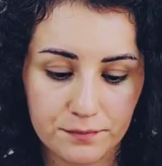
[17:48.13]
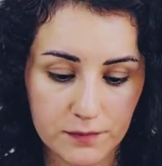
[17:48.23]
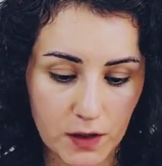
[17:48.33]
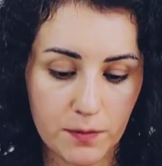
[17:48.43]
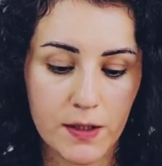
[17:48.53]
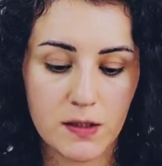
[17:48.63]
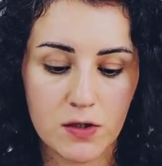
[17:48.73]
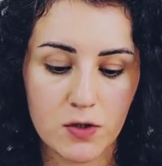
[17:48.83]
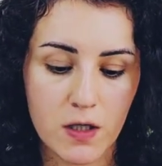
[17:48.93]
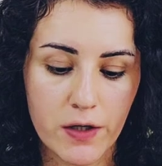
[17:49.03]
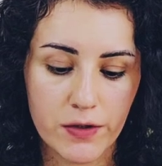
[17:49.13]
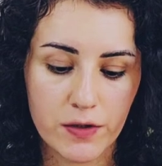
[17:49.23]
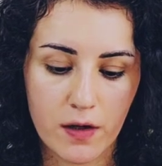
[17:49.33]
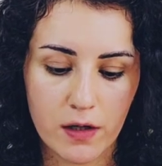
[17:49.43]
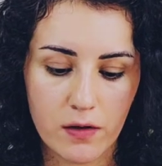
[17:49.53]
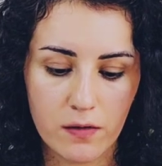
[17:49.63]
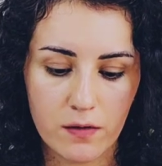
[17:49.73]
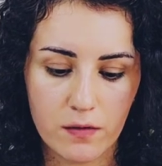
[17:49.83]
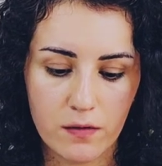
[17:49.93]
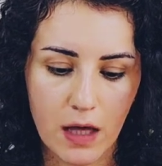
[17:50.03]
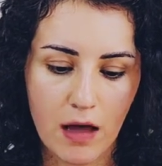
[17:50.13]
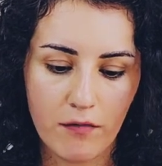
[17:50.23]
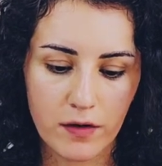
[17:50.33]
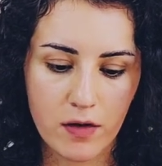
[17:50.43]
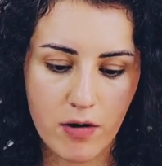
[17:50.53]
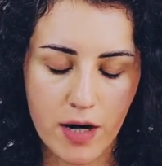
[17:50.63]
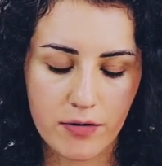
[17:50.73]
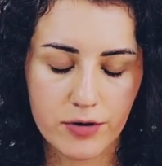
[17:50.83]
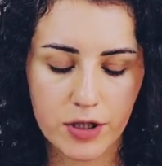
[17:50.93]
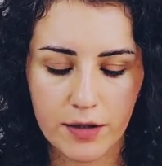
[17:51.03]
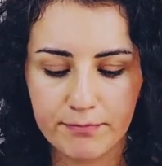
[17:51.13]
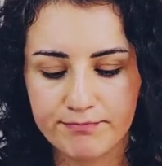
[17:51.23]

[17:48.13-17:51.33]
Could be a Sagittarius that you have in your energy.